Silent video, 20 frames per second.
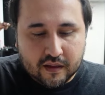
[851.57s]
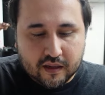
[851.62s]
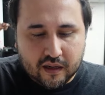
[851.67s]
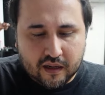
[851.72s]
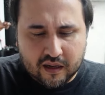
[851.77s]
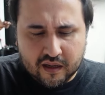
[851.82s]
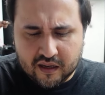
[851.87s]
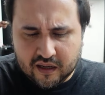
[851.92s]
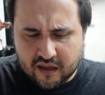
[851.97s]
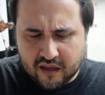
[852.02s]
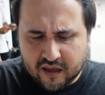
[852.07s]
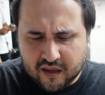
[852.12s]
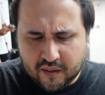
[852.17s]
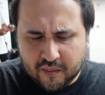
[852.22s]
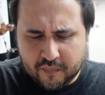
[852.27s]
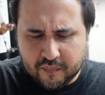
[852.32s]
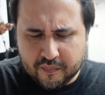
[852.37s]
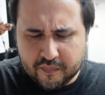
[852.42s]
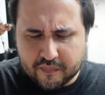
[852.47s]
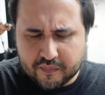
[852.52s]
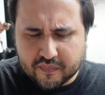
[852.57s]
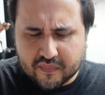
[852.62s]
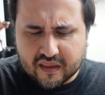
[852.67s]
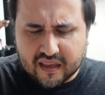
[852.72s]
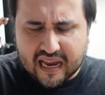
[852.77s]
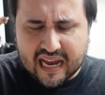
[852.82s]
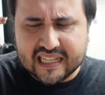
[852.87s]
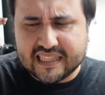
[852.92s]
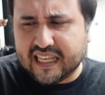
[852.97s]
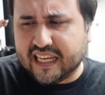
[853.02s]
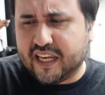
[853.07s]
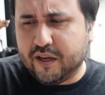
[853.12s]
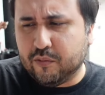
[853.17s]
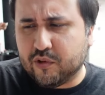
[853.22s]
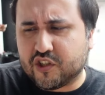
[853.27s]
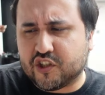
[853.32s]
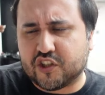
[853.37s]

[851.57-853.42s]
Oh, he just um, was showing. I think he was it.